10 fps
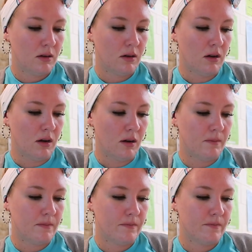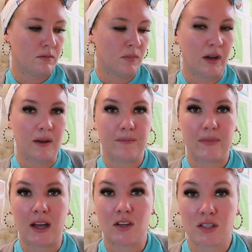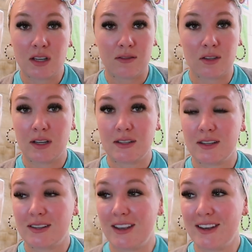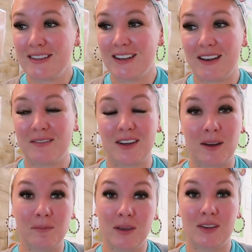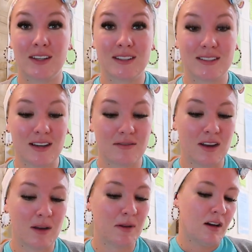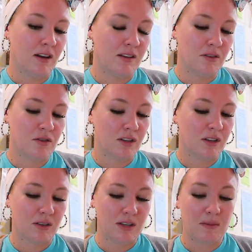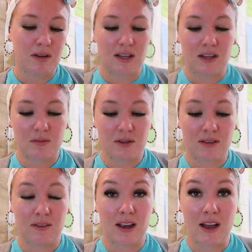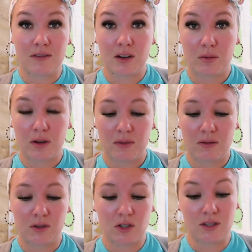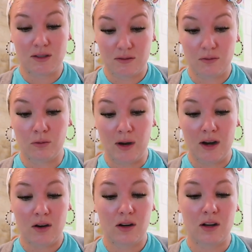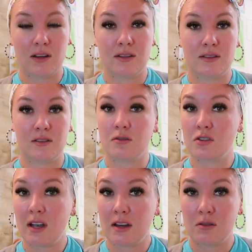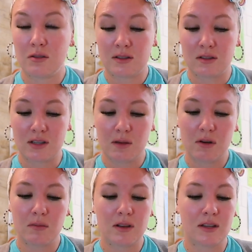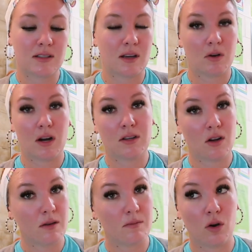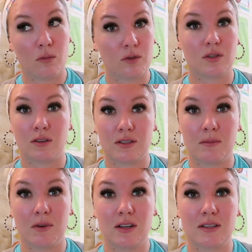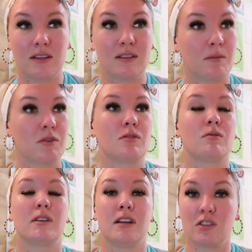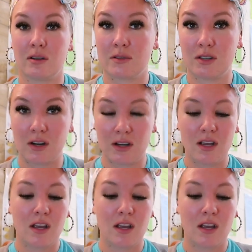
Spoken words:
but I just never take sick days. I have like a million saved up. Usually the only time I take them is if I have an appointment, which is rare, because usually I do those in the summer, but this summer I taught almost all summer because I did summer school and Jumpstart,